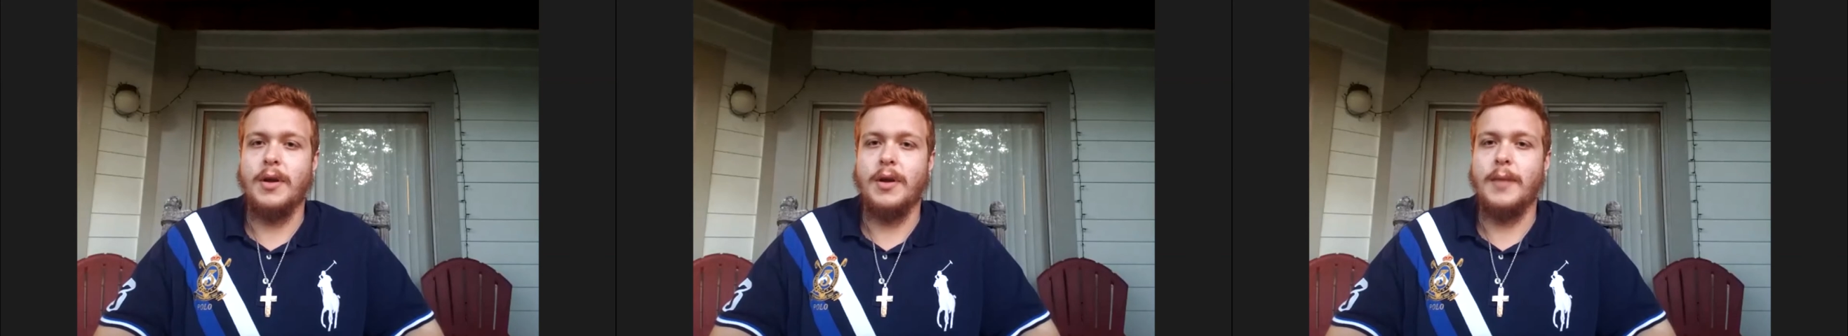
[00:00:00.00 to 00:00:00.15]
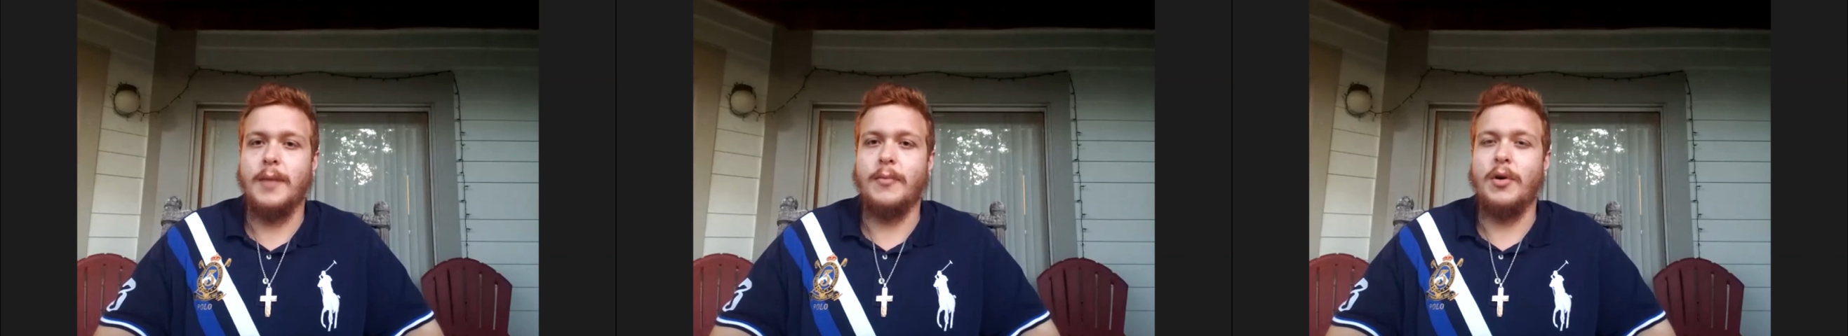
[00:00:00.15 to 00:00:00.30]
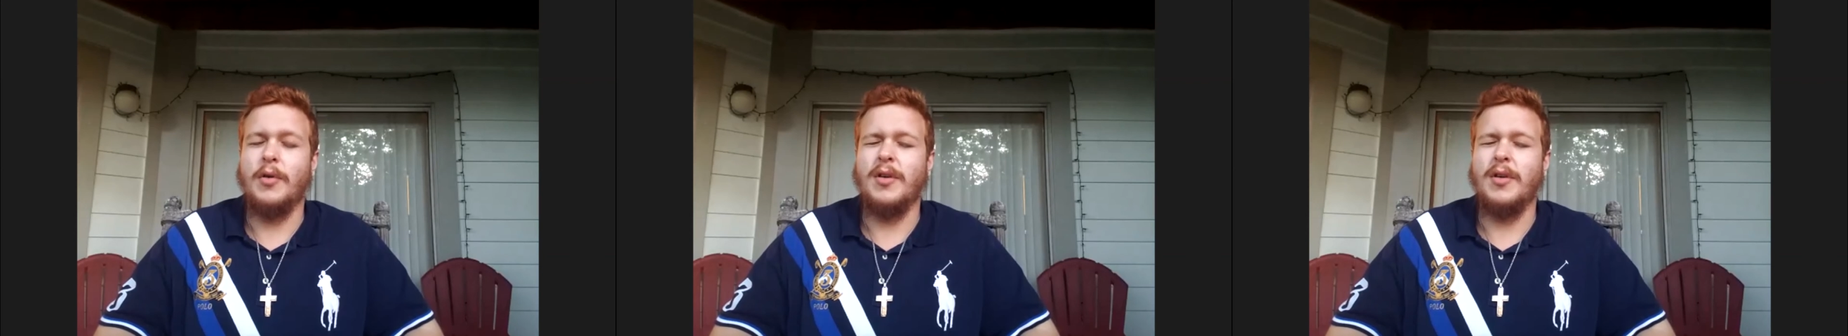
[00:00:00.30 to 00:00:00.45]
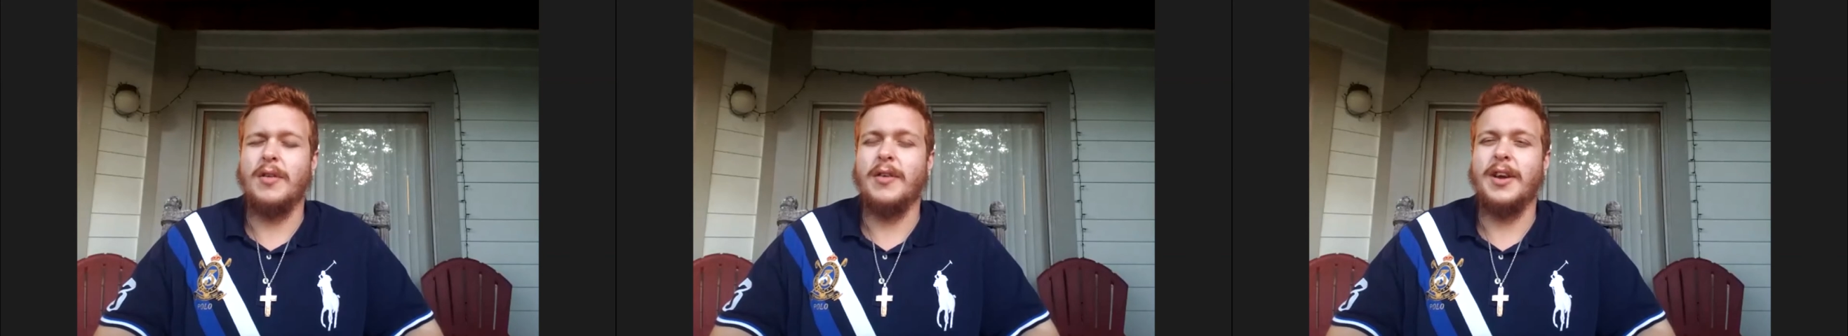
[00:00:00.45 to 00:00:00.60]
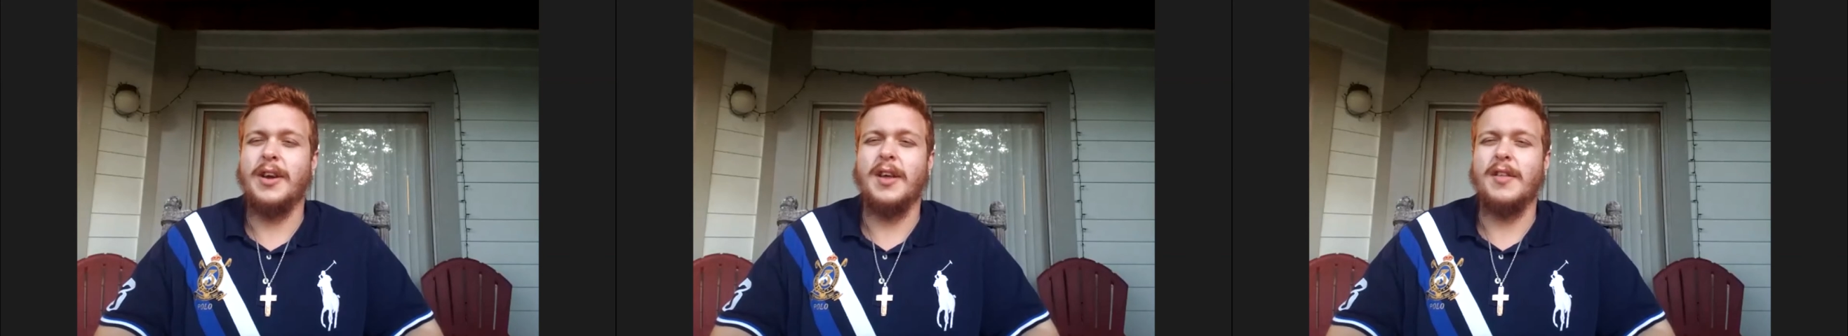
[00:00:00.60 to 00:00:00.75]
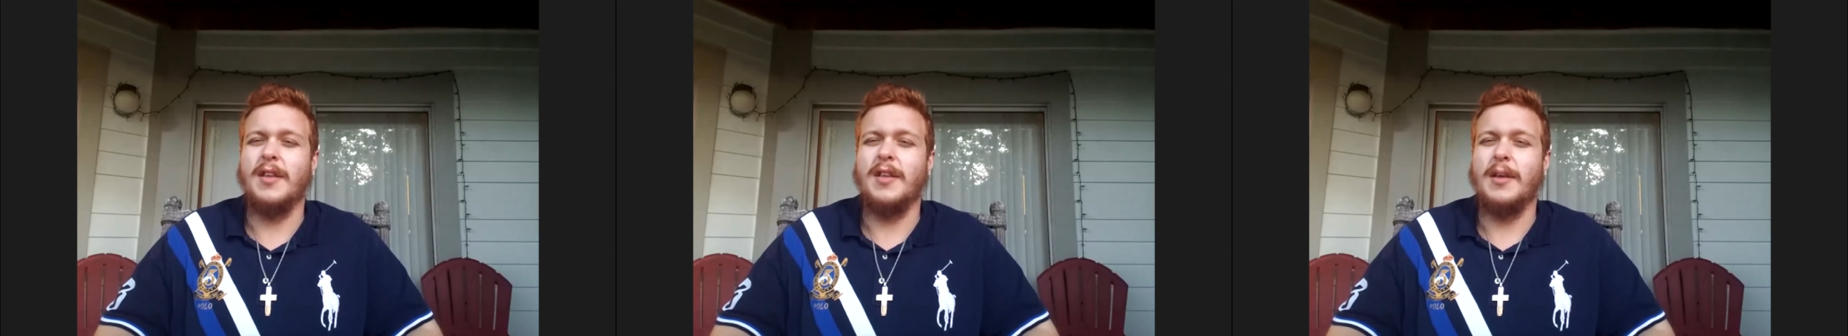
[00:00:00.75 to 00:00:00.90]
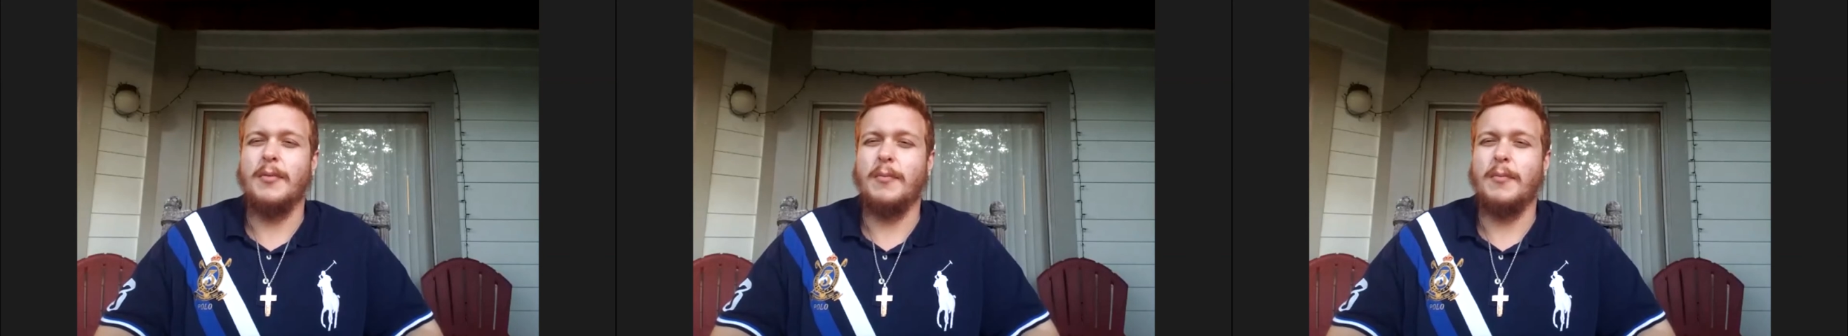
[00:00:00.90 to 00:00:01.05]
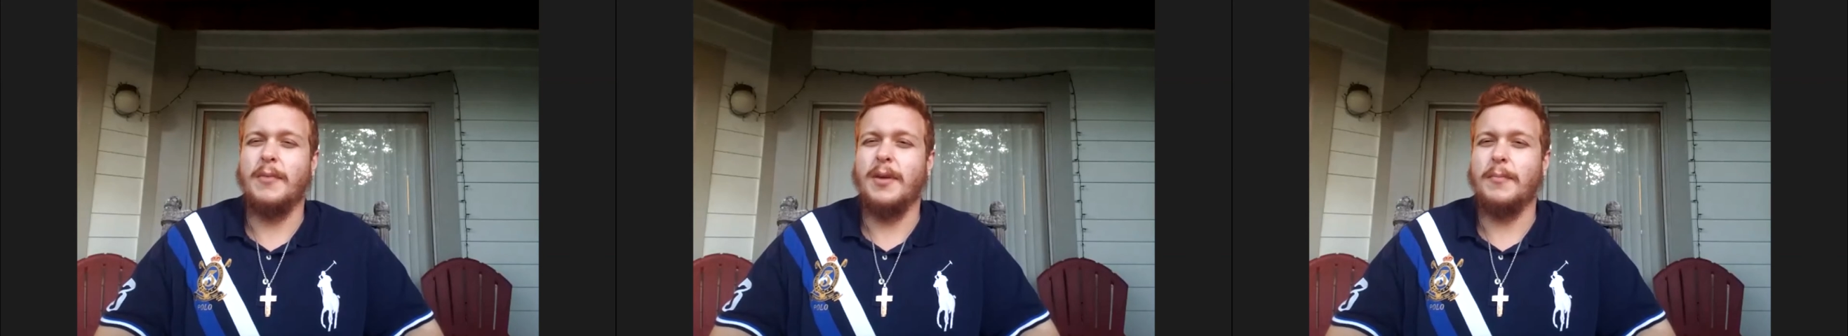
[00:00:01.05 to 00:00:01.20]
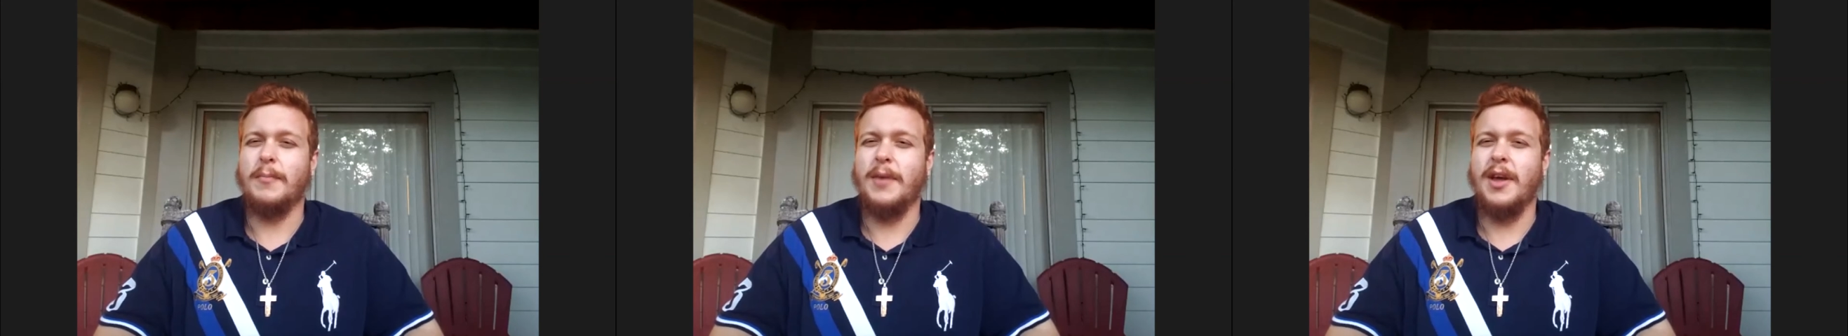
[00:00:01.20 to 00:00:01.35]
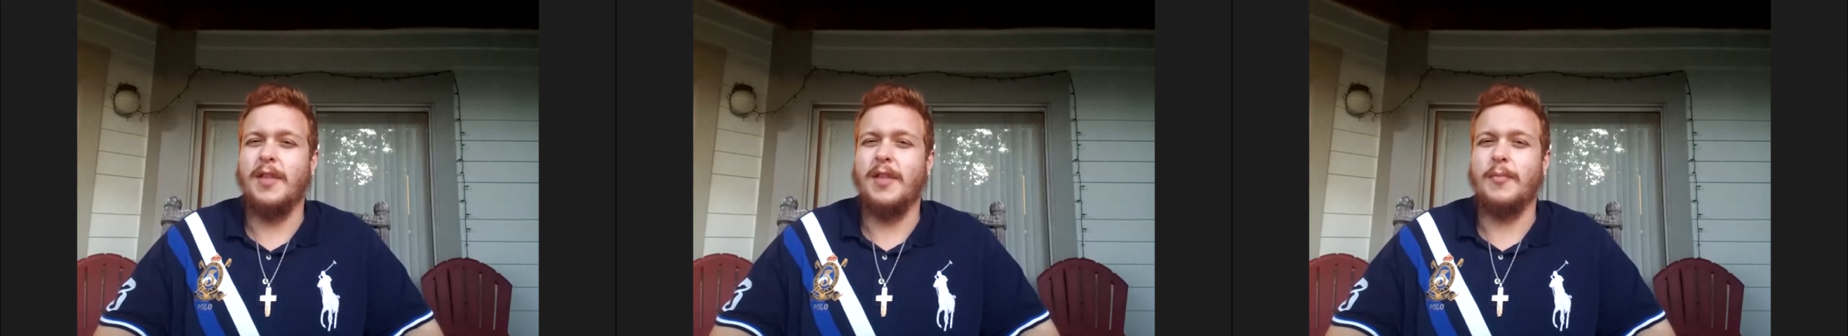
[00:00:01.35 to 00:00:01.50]
I'm always, like I said, I'm a big
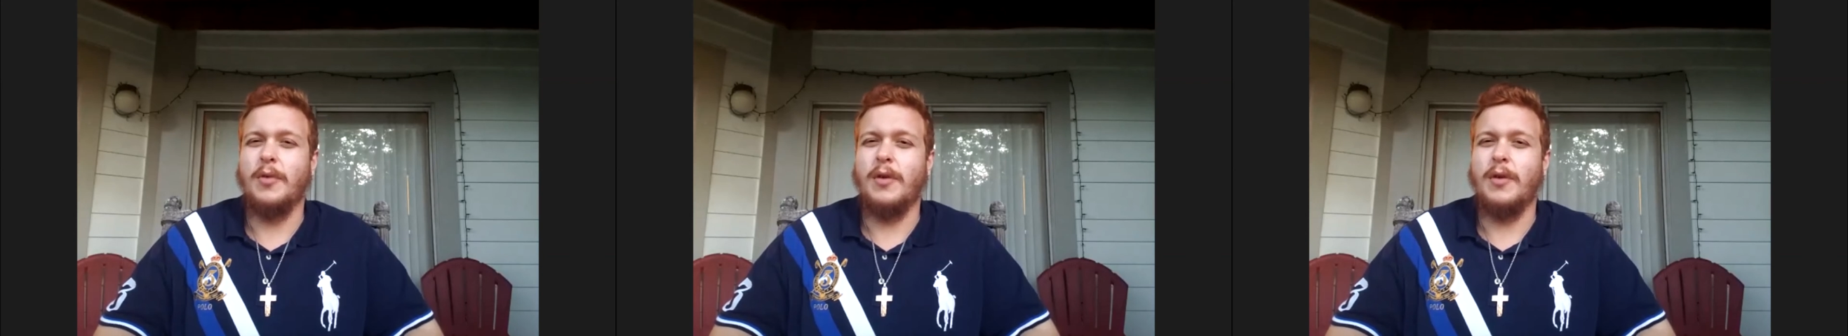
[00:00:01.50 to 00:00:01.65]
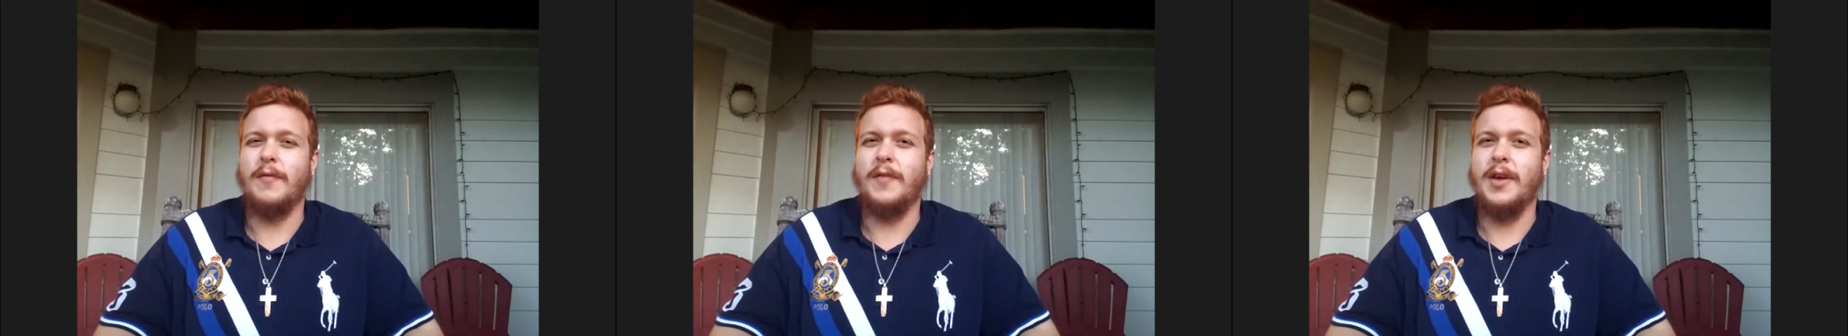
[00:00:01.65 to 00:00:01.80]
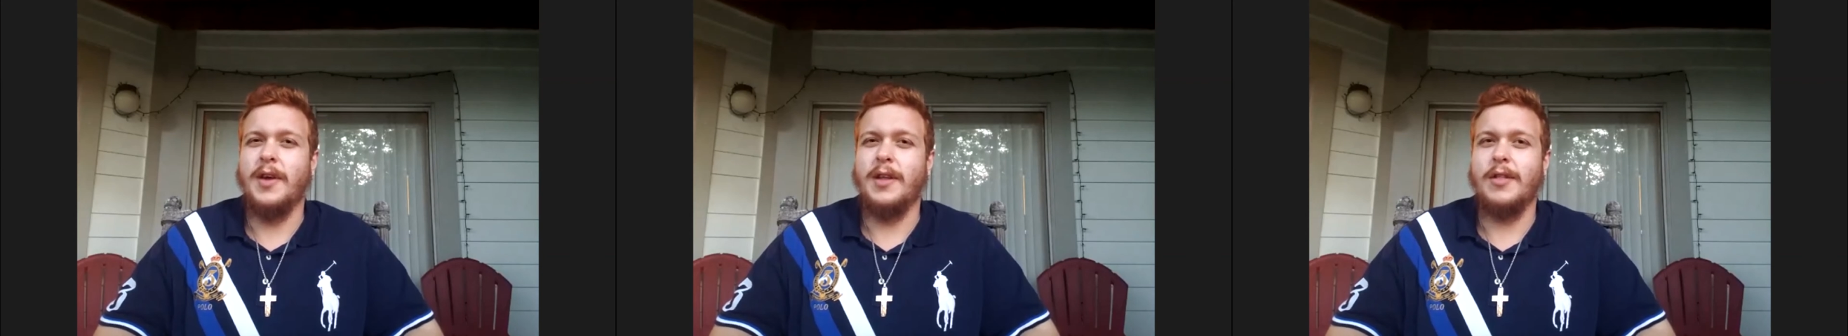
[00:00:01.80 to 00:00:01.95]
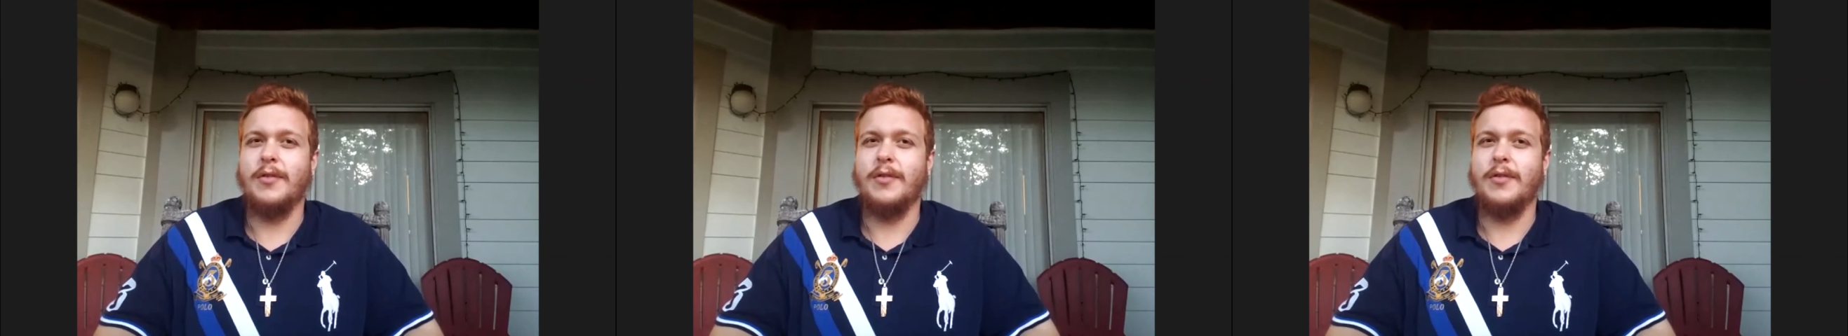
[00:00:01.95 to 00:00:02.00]
baseball fan,